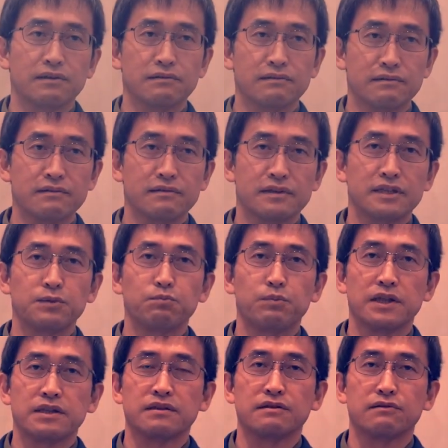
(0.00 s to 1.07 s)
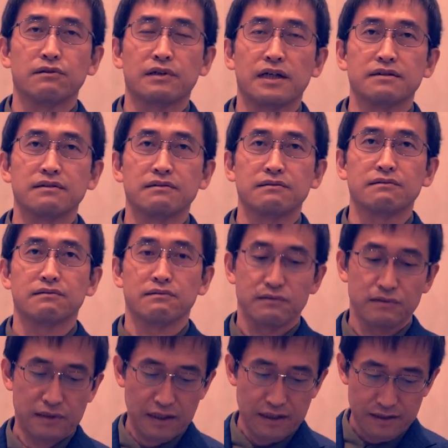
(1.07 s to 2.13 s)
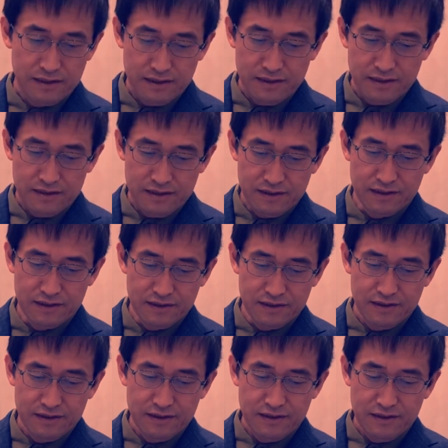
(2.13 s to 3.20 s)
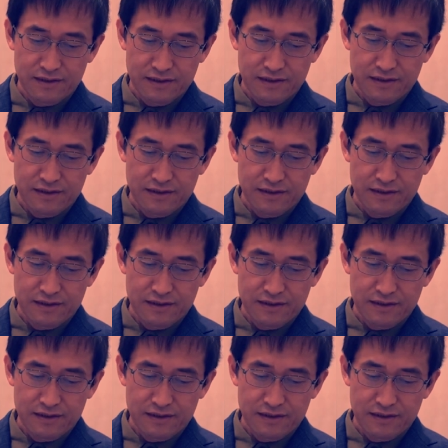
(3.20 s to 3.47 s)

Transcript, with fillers: Junji and I are simpatico on that front.